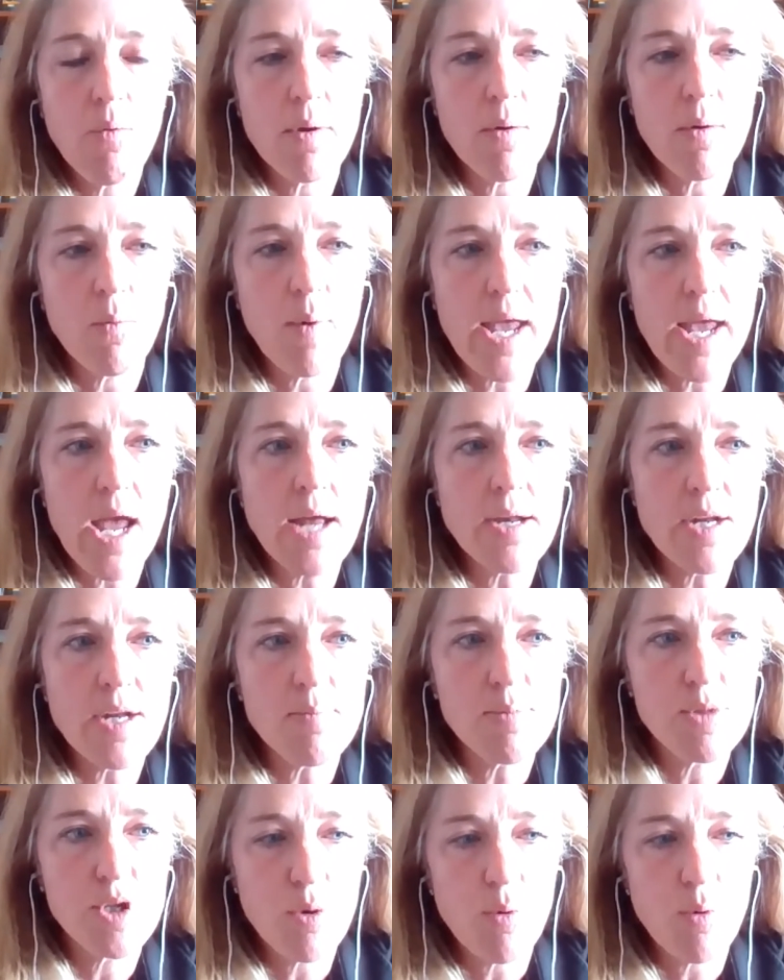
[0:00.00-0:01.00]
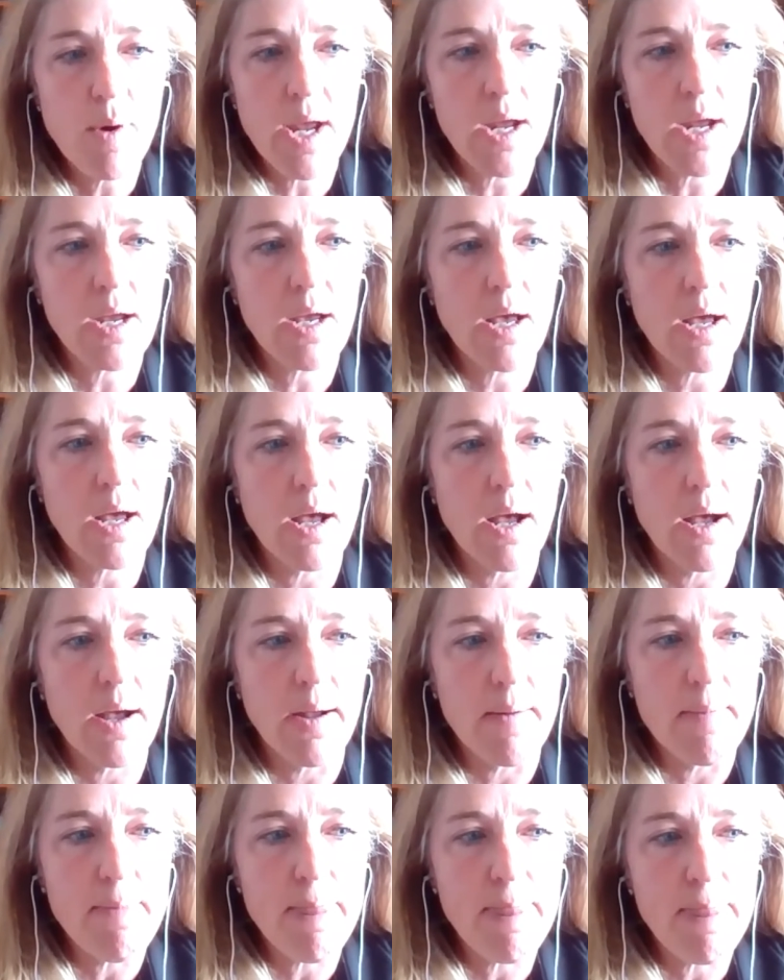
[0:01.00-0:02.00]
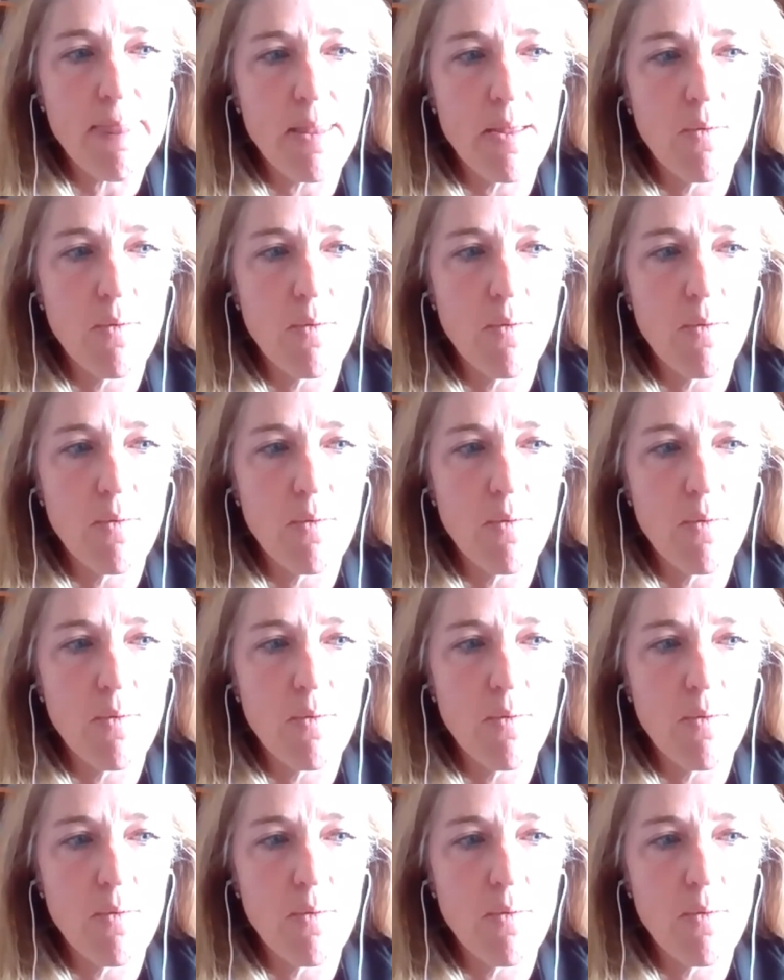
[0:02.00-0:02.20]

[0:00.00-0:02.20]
we end up doing um,